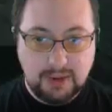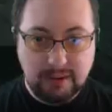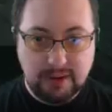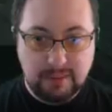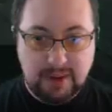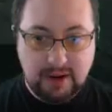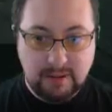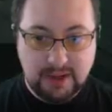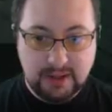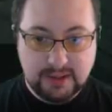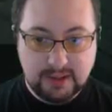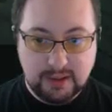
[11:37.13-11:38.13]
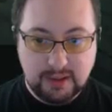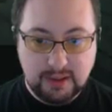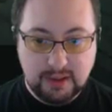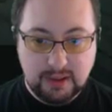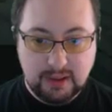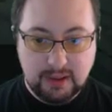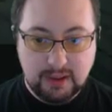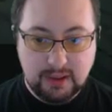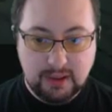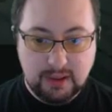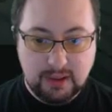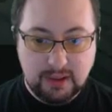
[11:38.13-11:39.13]
get rid of the Pyromancer.
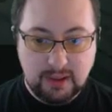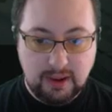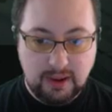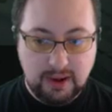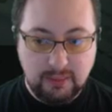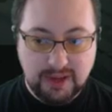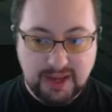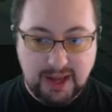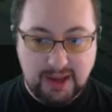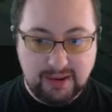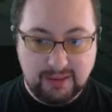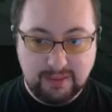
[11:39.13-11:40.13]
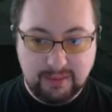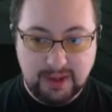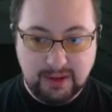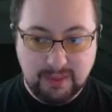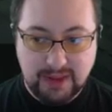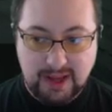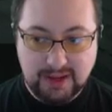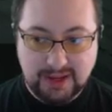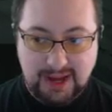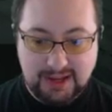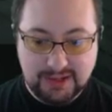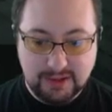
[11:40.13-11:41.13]
All right, we can't
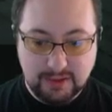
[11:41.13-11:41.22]
cast